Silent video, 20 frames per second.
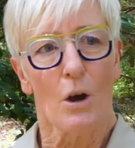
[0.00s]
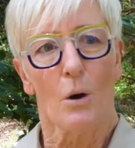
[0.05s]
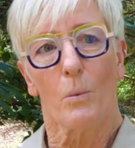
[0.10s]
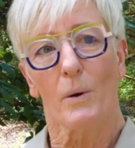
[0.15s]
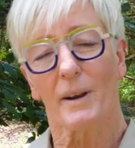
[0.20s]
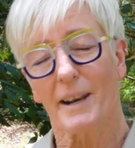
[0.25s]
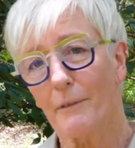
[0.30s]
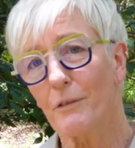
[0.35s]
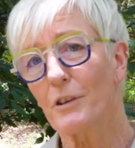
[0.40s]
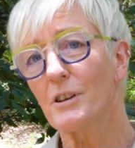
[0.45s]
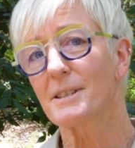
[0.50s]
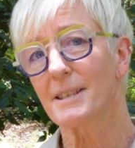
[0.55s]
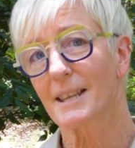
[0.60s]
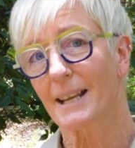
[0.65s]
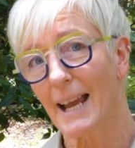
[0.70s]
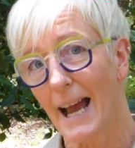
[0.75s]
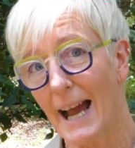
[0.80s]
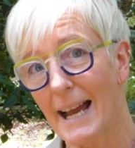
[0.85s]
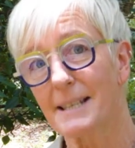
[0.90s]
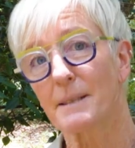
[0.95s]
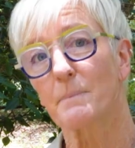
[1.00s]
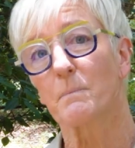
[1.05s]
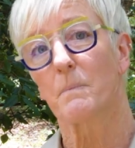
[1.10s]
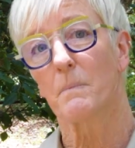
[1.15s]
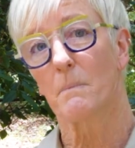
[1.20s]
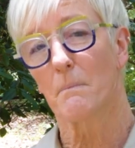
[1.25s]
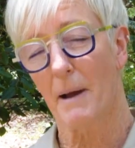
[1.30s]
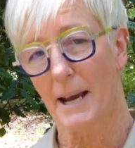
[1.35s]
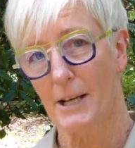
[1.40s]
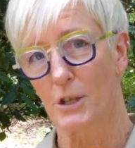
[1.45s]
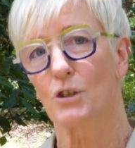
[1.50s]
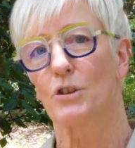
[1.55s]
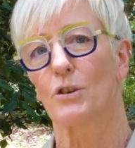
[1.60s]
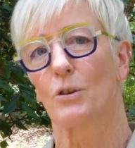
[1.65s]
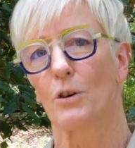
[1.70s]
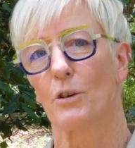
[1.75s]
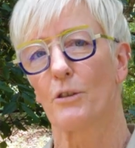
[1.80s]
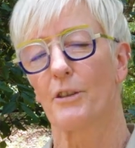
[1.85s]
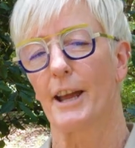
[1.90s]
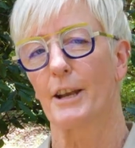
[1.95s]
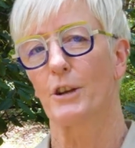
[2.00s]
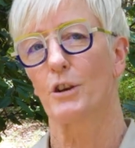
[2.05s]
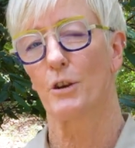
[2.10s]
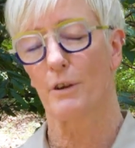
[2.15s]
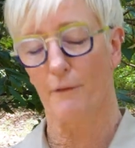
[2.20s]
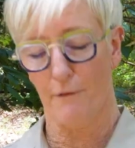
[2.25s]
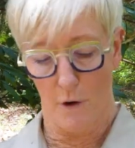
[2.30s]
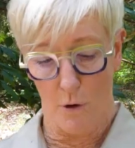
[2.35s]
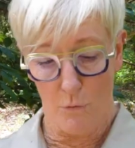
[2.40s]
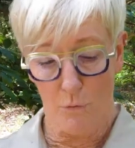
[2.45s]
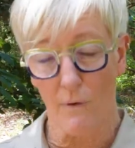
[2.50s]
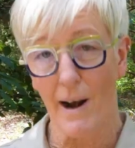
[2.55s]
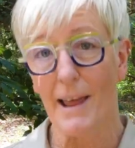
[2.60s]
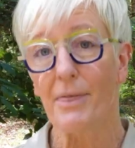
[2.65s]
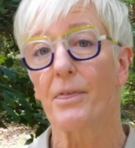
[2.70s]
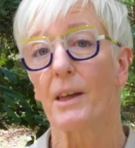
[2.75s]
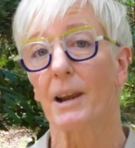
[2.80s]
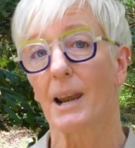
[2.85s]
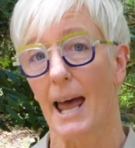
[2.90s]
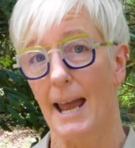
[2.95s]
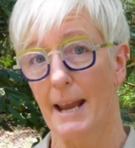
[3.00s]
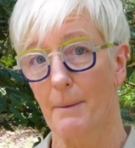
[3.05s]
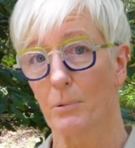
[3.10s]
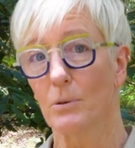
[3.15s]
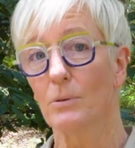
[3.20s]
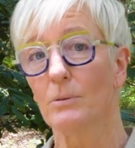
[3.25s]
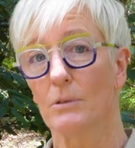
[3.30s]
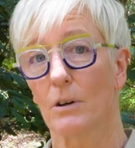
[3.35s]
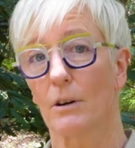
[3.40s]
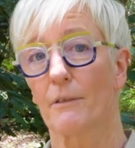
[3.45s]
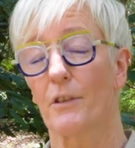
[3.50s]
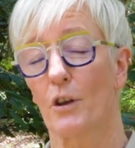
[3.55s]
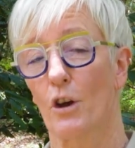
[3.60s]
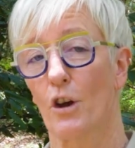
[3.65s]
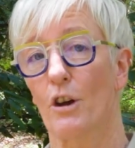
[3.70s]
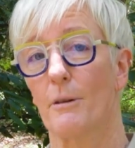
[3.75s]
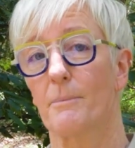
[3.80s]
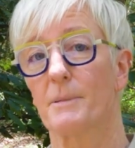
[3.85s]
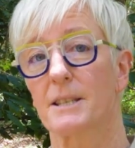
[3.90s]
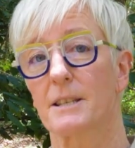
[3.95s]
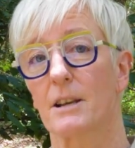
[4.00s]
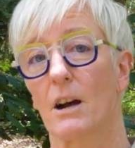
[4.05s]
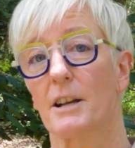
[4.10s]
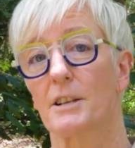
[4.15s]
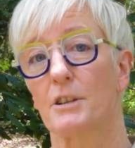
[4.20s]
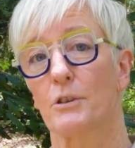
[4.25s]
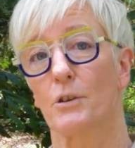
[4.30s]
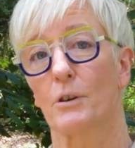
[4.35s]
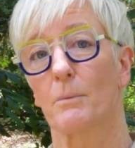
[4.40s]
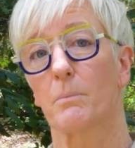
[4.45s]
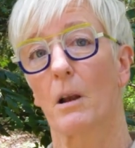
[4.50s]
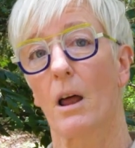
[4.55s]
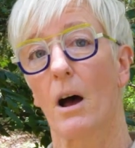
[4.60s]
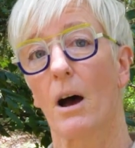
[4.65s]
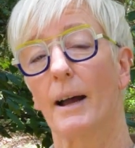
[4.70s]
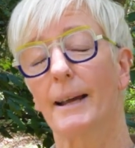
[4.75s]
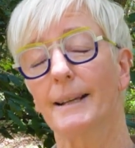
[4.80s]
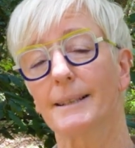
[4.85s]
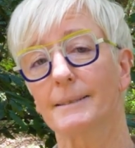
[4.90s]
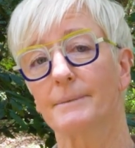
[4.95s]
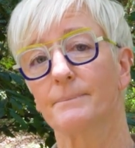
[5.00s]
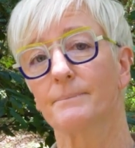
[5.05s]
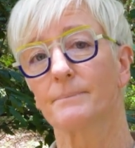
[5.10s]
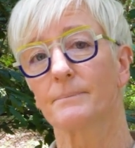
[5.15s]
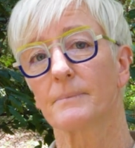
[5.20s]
Whatever is the case, make sure that you've read the label of the herbicide you're applying